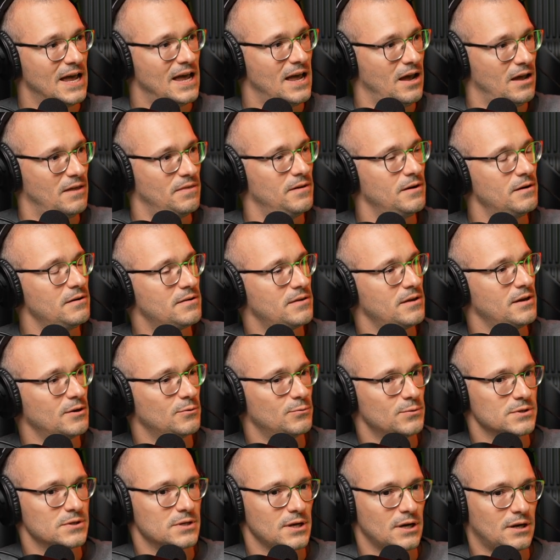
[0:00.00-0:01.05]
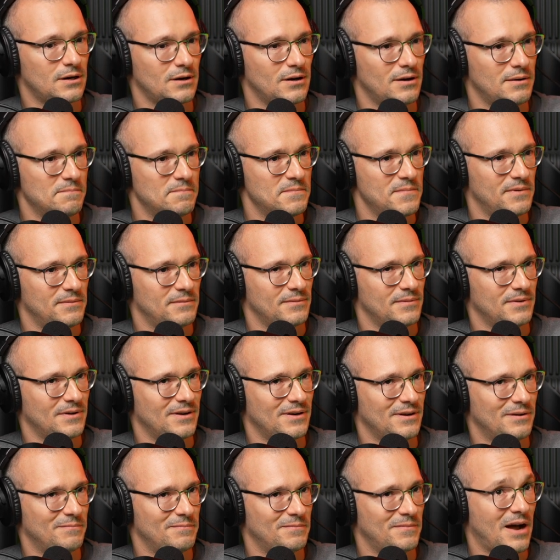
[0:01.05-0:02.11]
And their thing was like, um,
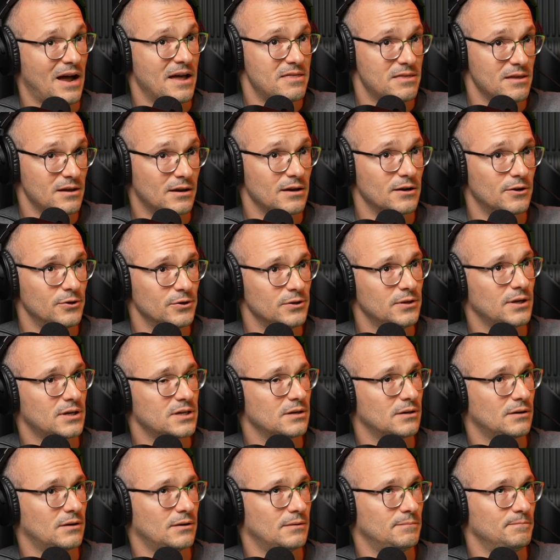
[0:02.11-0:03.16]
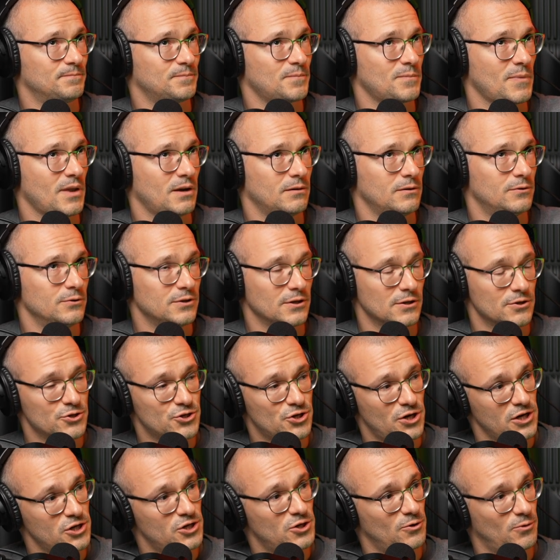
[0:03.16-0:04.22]
uh, I think a good. Um, good
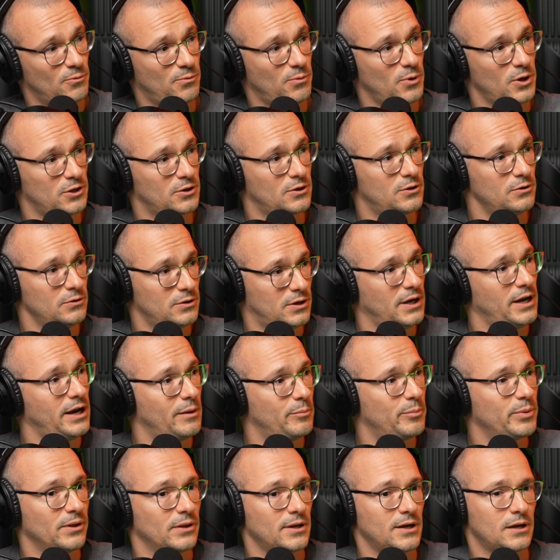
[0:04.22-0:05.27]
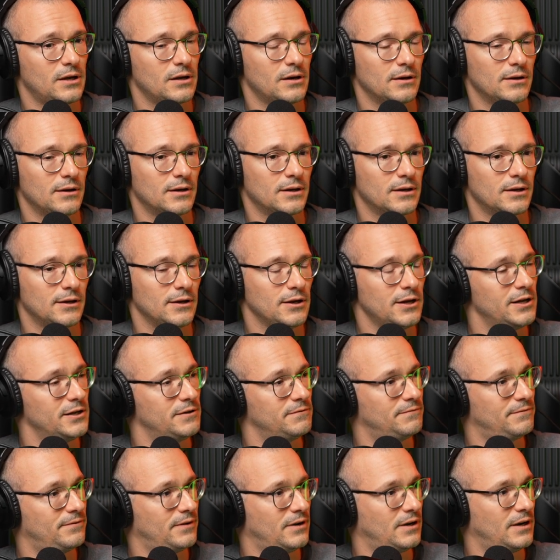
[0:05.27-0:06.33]
illustration of what could happen like you know in a lot
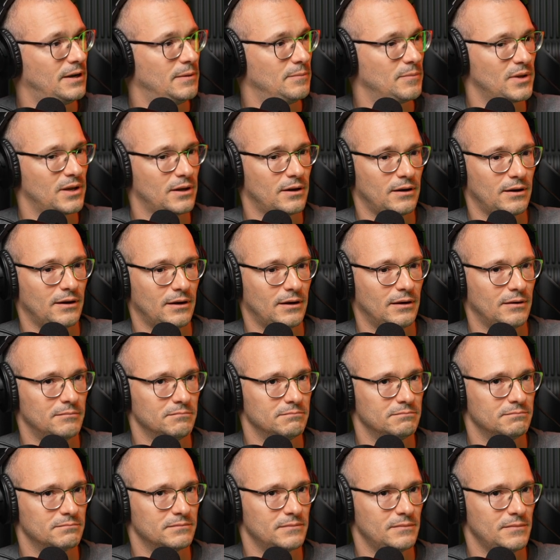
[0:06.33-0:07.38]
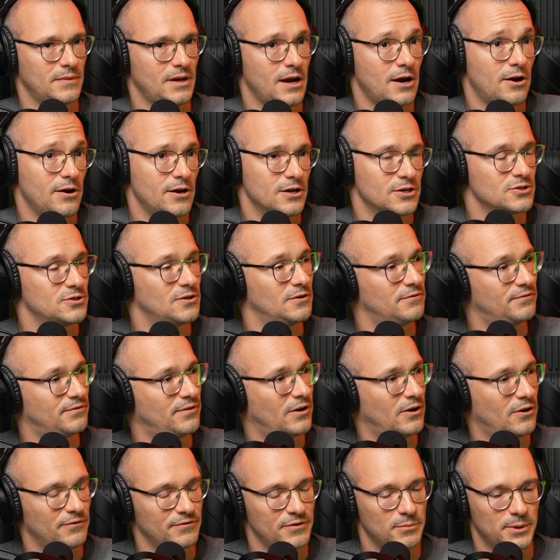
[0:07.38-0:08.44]
of um, um, areas of,
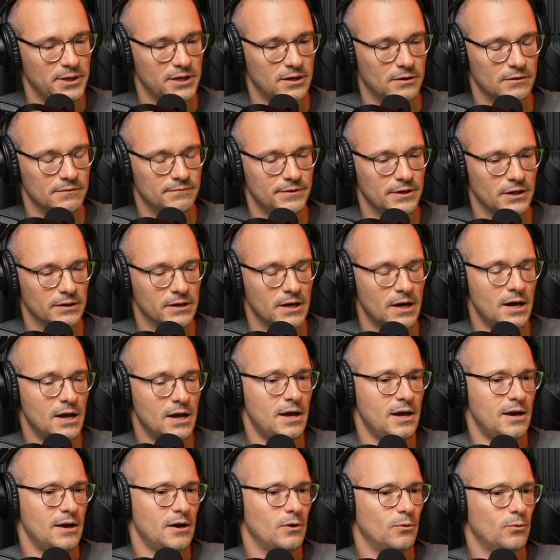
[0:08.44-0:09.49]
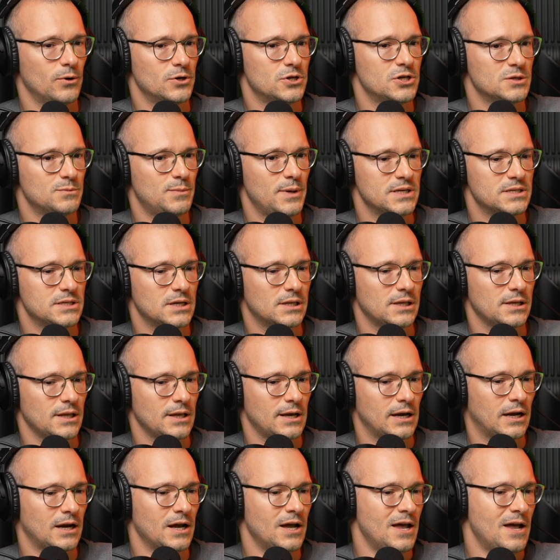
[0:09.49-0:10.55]
uh, of the medical field which is basically
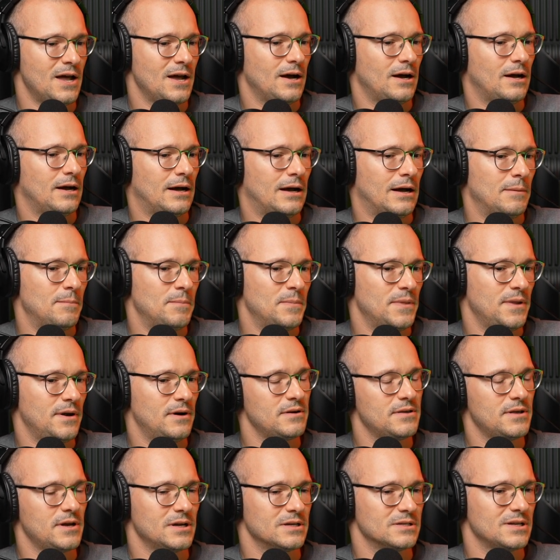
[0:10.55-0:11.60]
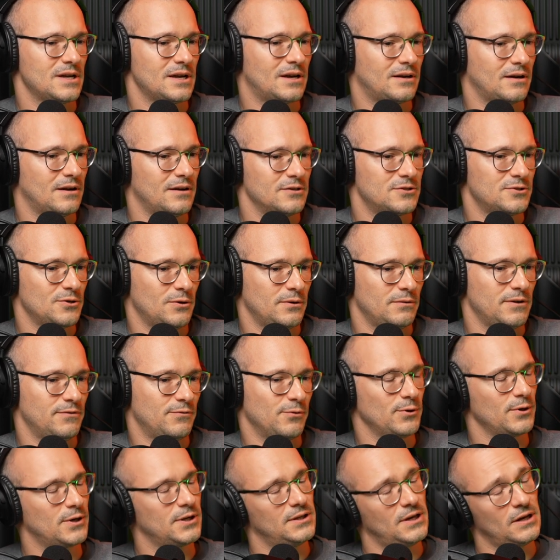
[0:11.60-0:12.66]
like um, their thing is like uh, so if
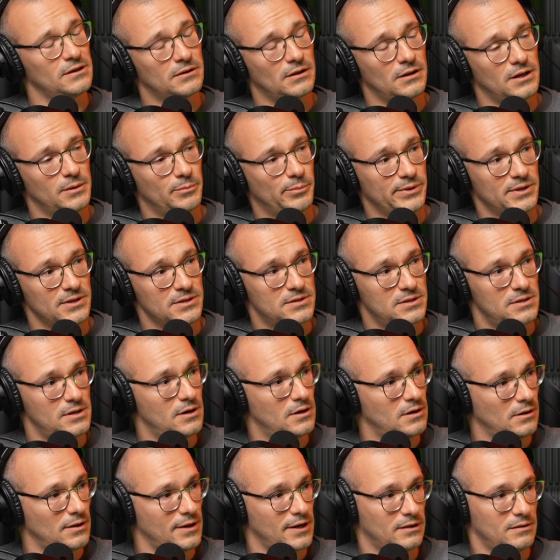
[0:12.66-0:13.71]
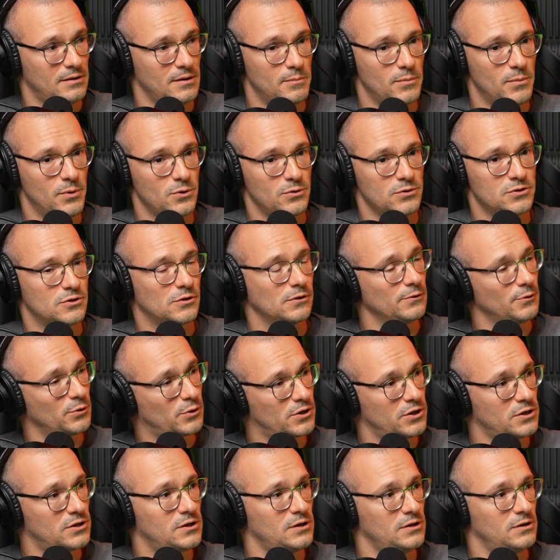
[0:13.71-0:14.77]
you look at dental implants they're like the most
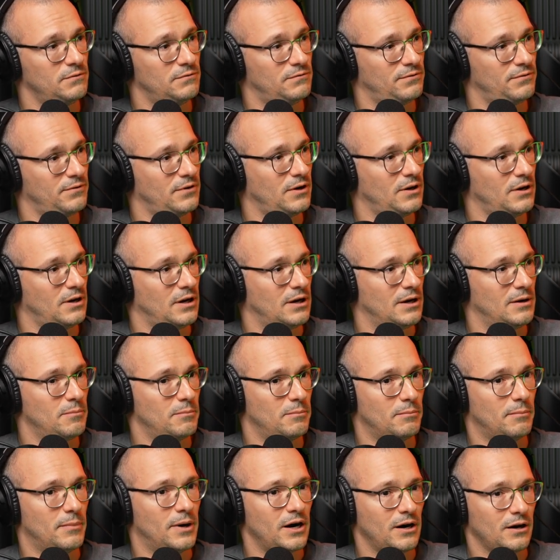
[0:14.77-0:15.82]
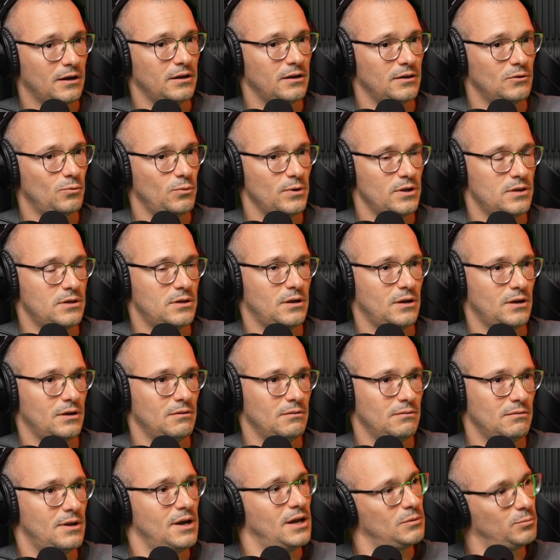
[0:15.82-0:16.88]
lucrative uh, market
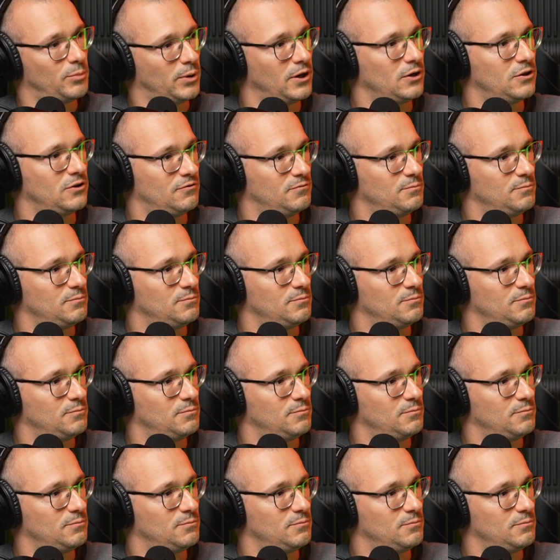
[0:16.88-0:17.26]
within that part of